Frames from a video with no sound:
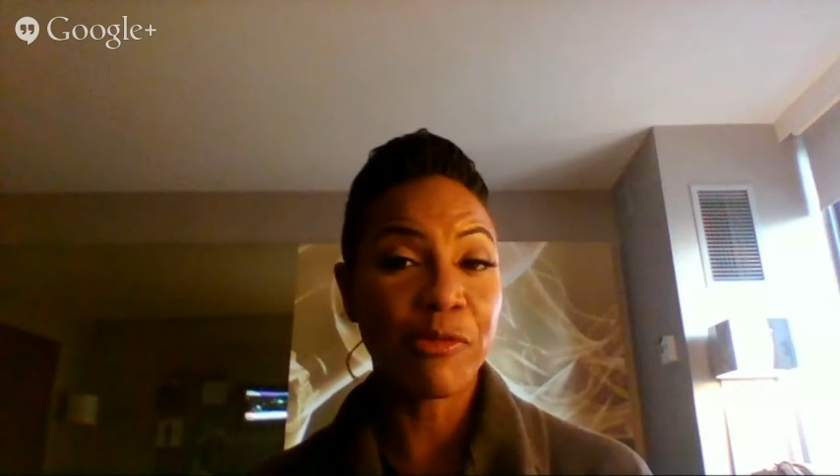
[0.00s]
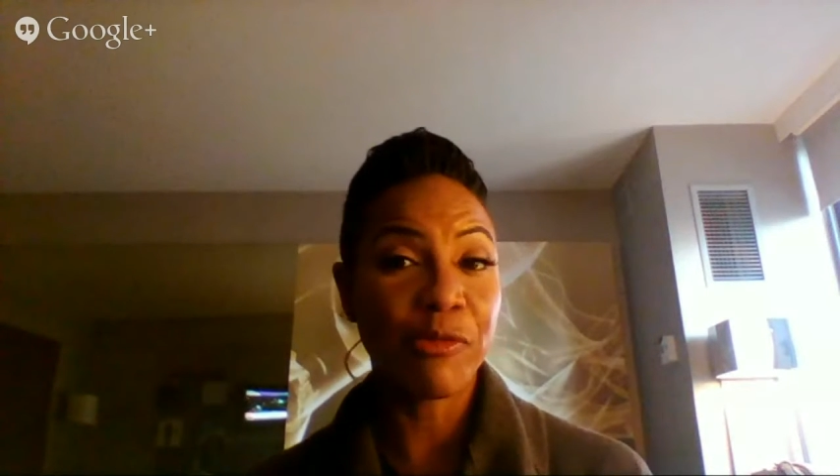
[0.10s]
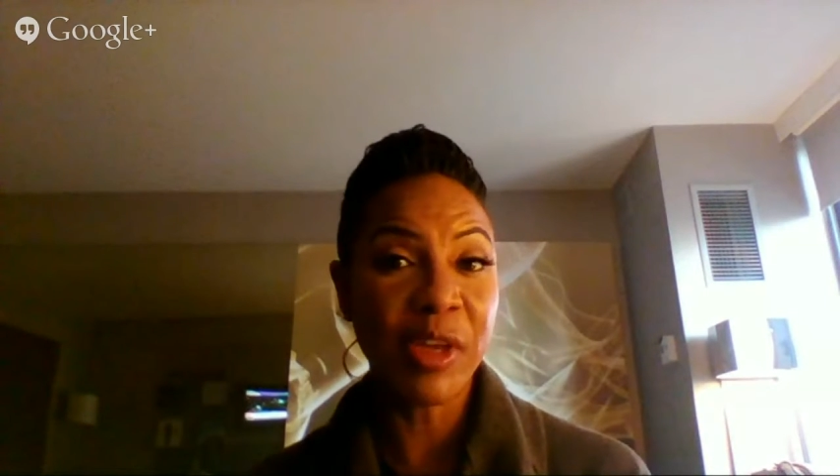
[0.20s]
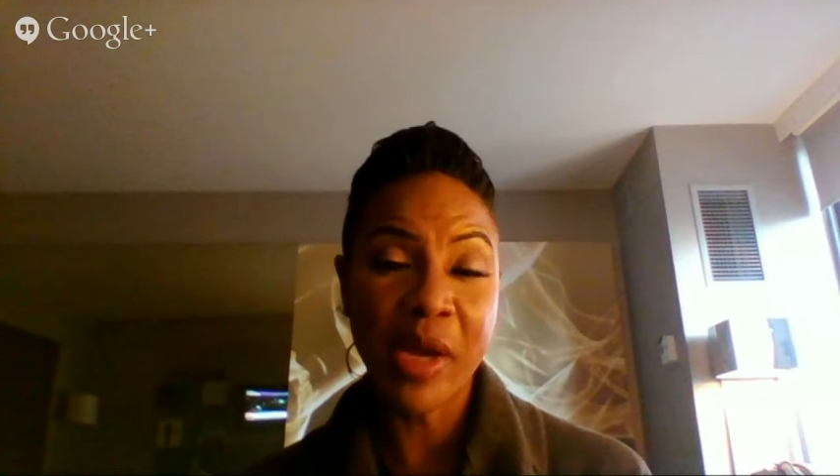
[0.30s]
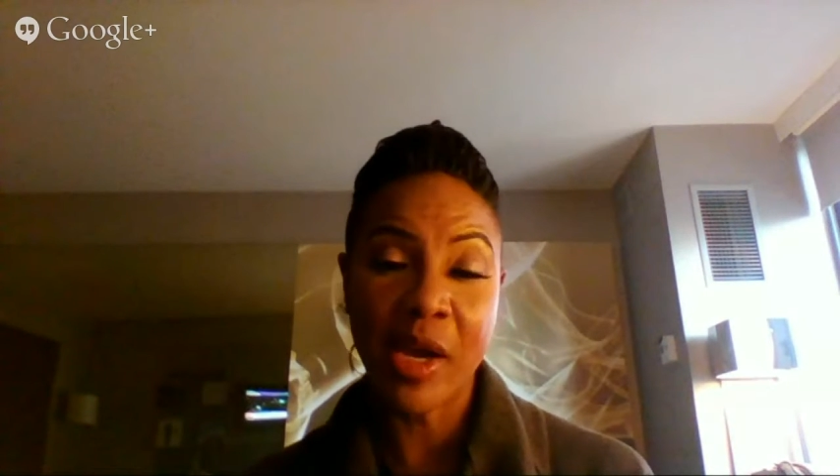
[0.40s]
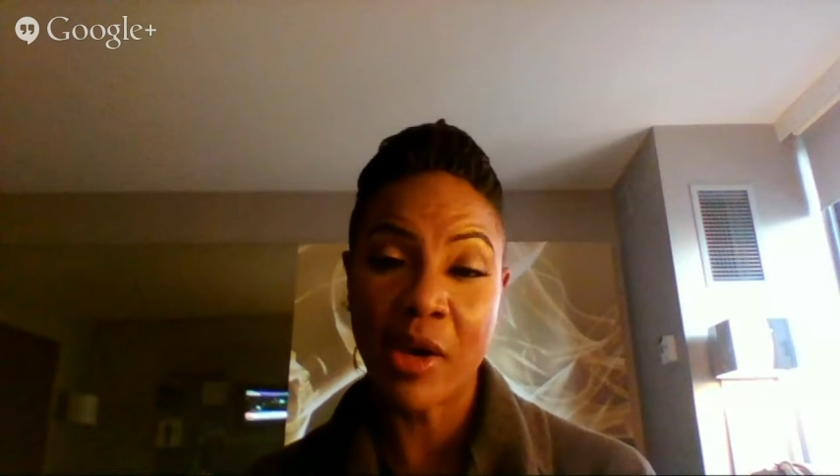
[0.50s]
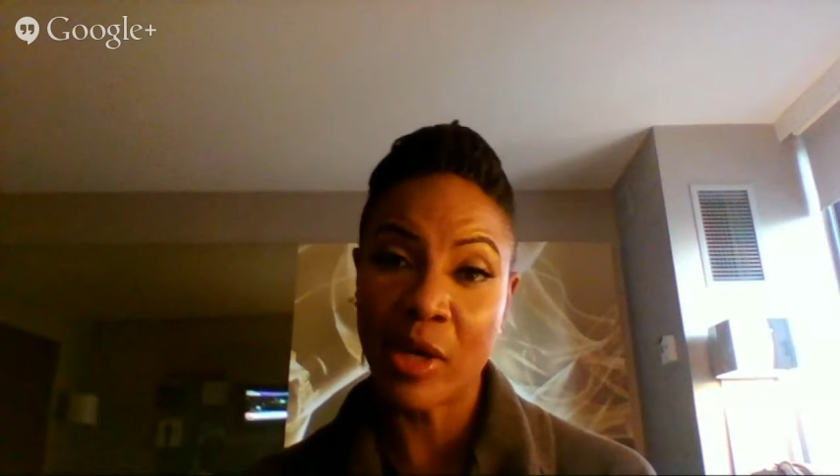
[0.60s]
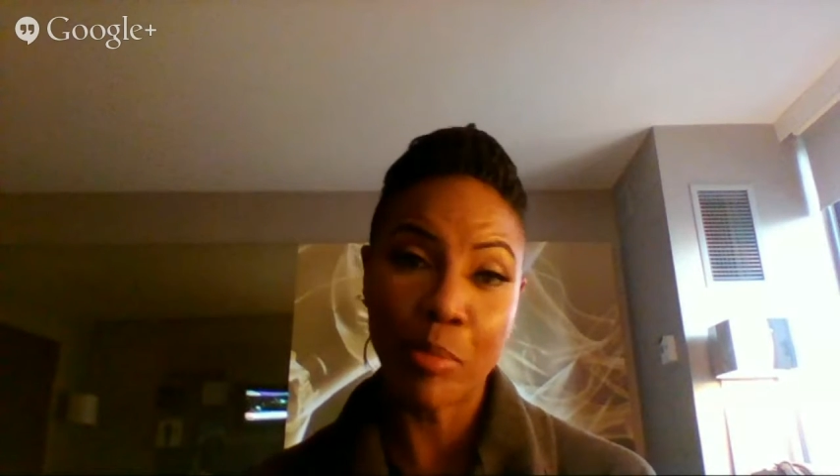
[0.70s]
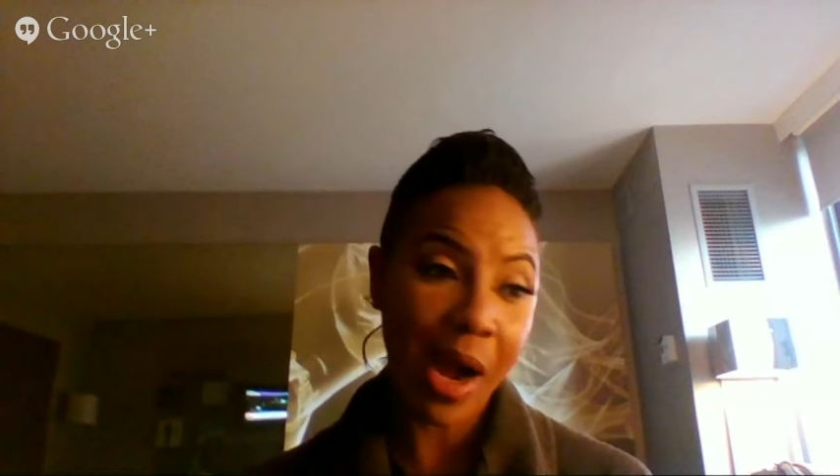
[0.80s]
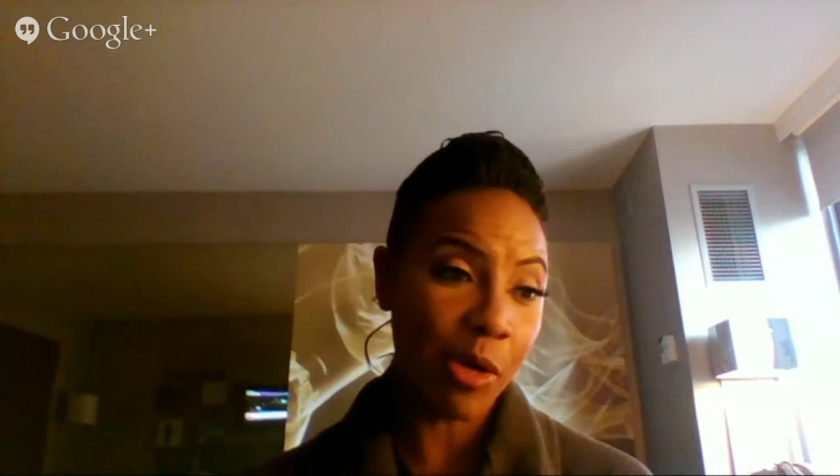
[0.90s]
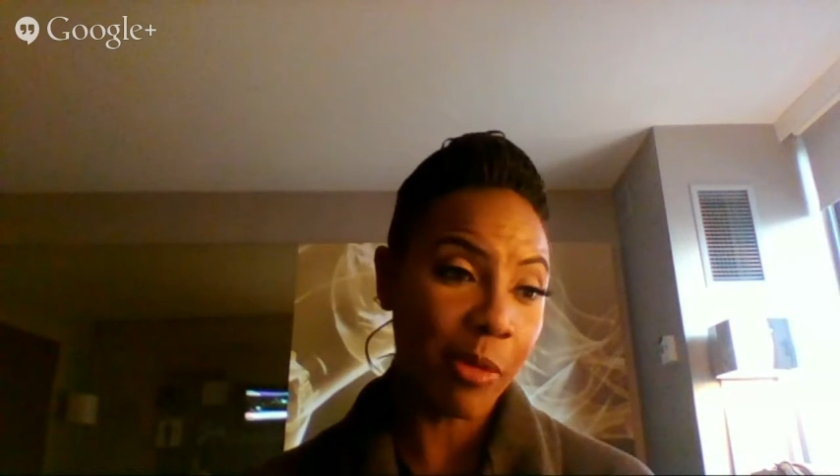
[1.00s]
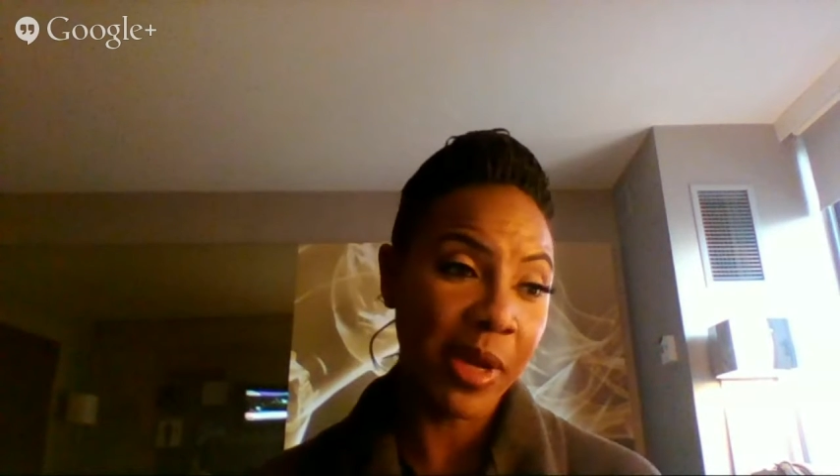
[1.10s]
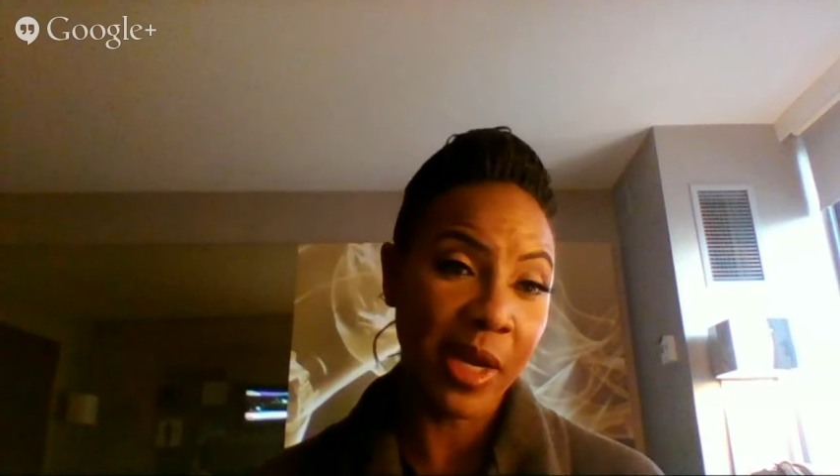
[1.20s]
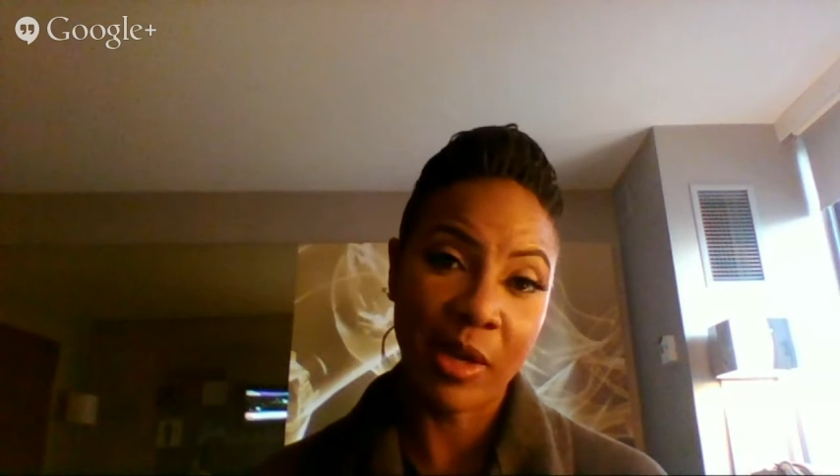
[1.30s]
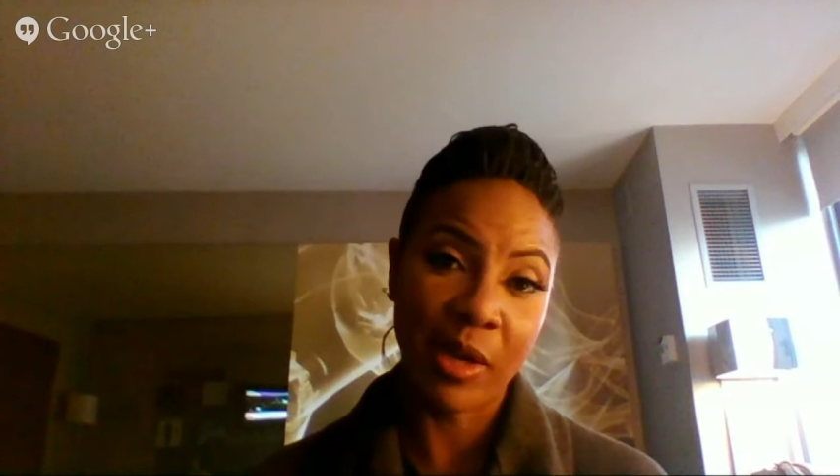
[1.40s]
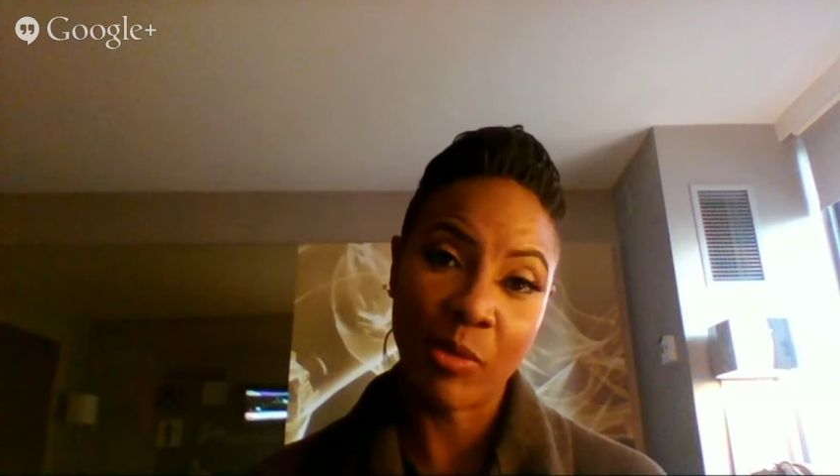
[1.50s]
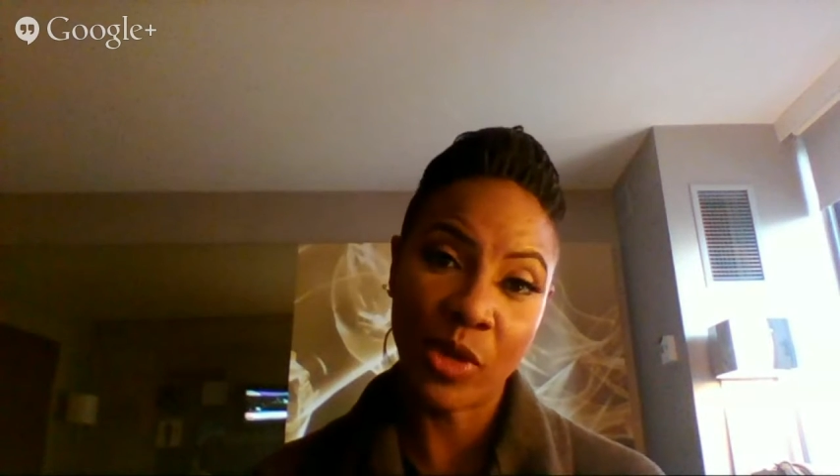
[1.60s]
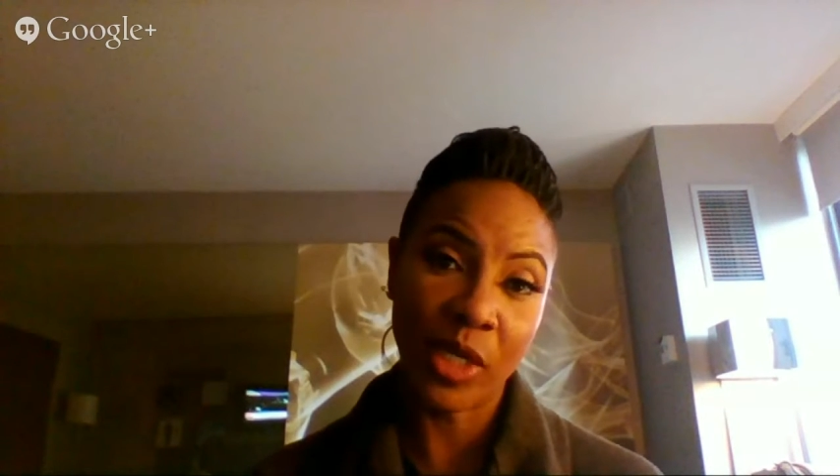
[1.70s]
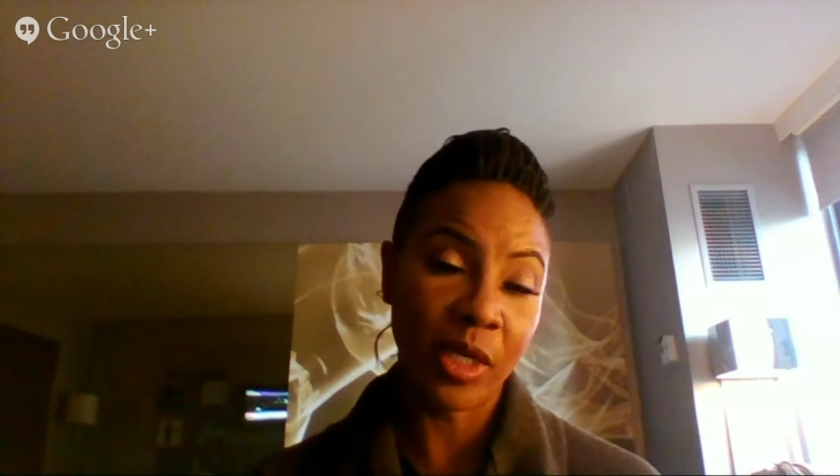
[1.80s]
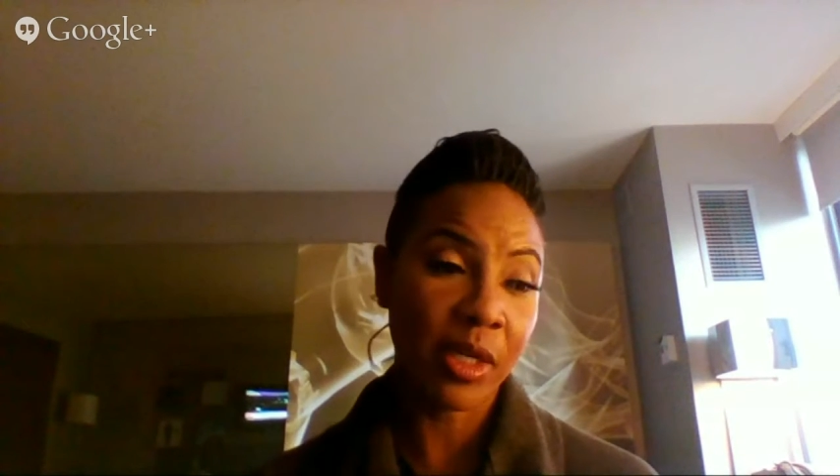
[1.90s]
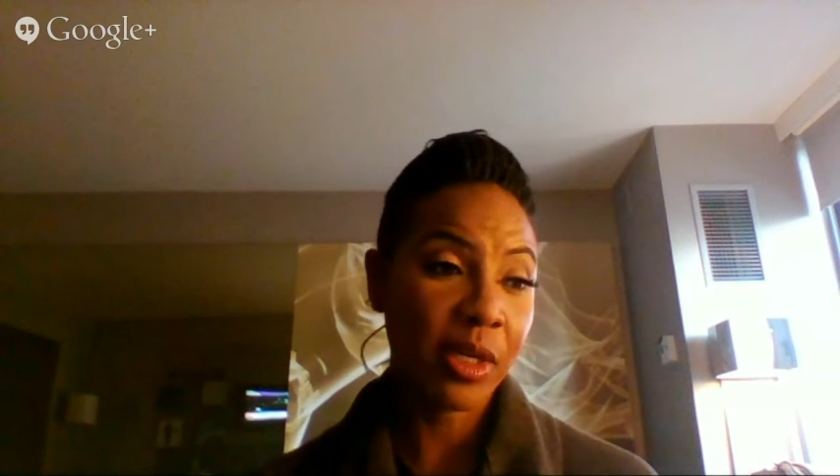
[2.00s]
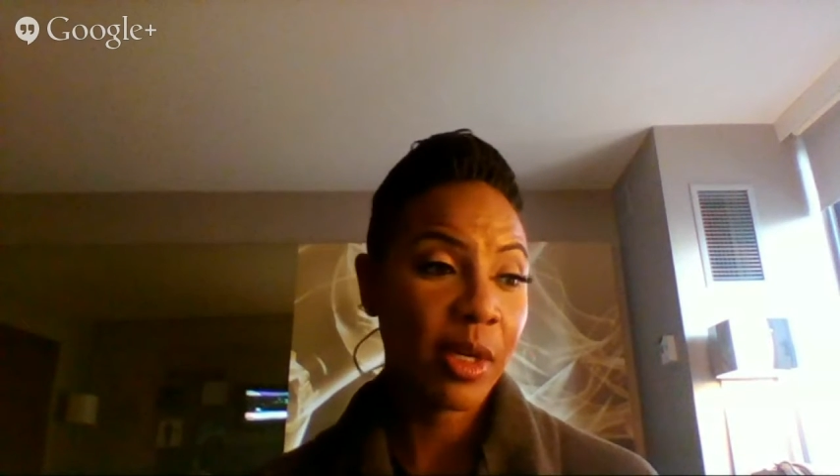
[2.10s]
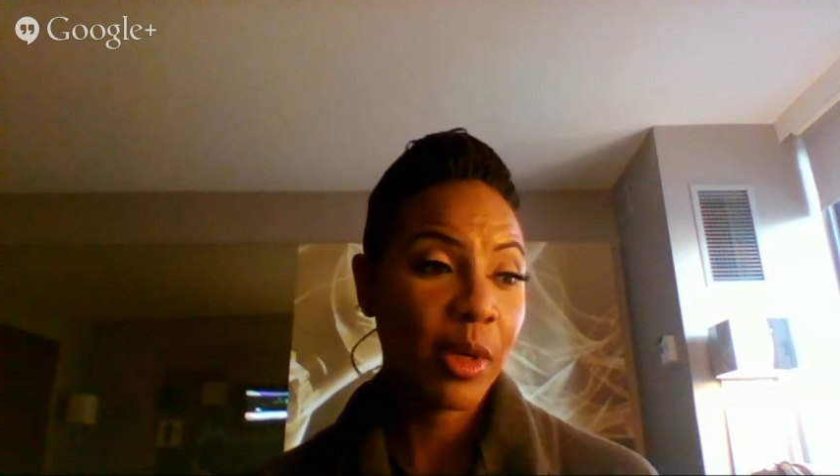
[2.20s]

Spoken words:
female empowerment. And we're